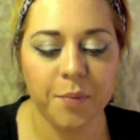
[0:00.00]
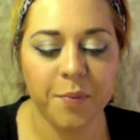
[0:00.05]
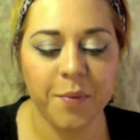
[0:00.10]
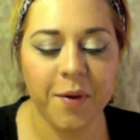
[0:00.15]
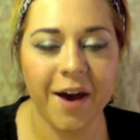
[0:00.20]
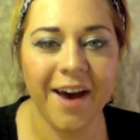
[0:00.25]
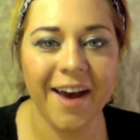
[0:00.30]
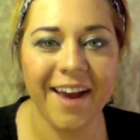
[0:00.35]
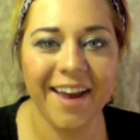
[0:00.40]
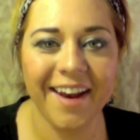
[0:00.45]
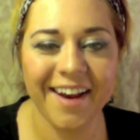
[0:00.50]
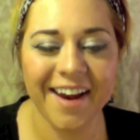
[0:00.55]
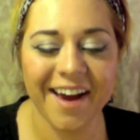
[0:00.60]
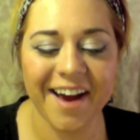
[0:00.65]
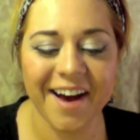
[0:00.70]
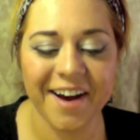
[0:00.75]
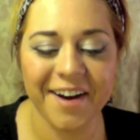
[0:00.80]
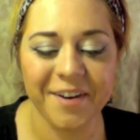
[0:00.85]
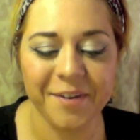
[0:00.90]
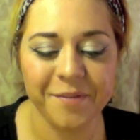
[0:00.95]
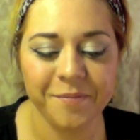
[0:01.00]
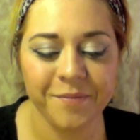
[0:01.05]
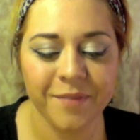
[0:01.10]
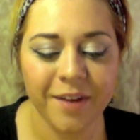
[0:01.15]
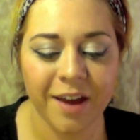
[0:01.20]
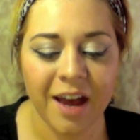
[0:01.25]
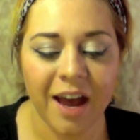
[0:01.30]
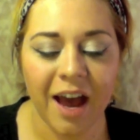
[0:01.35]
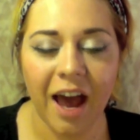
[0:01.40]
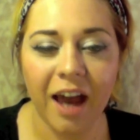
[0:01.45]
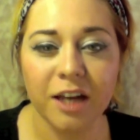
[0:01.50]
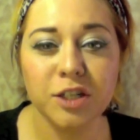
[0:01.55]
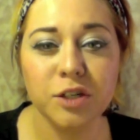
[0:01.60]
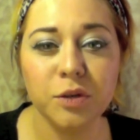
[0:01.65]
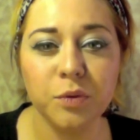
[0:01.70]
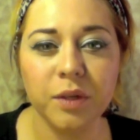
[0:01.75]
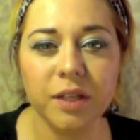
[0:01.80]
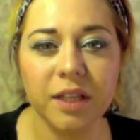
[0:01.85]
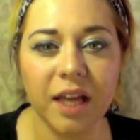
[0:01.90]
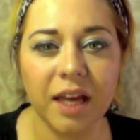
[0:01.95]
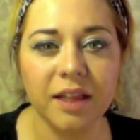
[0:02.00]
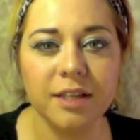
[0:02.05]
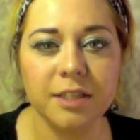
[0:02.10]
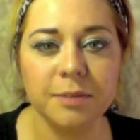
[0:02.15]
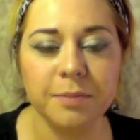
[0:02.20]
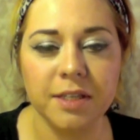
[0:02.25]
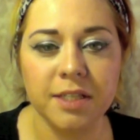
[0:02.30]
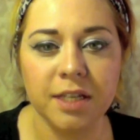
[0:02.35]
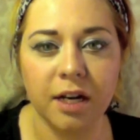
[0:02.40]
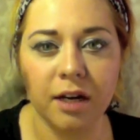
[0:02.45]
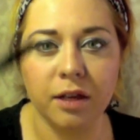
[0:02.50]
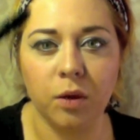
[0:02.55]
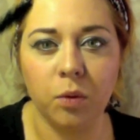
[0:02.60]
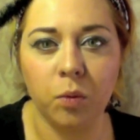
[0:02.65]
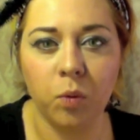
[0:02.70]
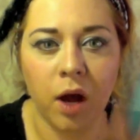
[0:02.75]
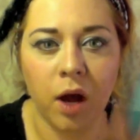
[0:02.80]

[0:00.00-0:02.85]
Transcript: But I actually really like this mascara. The